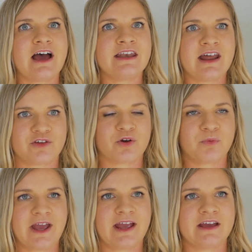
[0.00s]
another
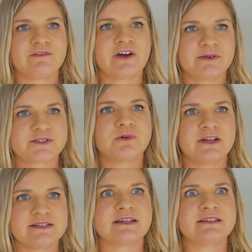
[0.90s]
way if I was
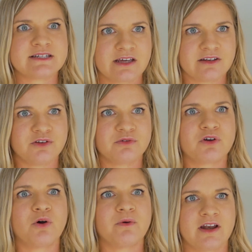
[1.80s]
going to continue
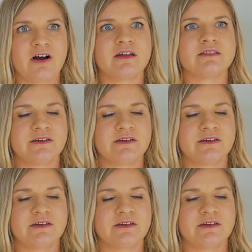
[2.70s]
going on